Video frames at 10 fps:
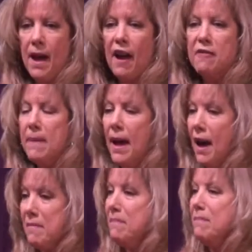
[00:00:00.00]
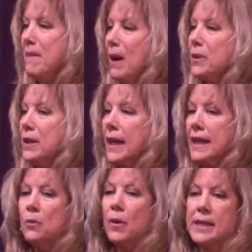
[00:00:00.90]
I met with a
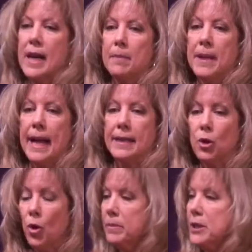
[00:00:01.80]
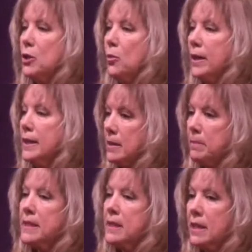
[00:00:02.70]
lady one time that told me she wanted some
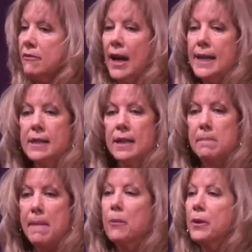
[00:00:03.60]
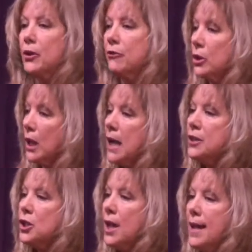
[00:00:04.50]
business advice, and I met with her for lunch,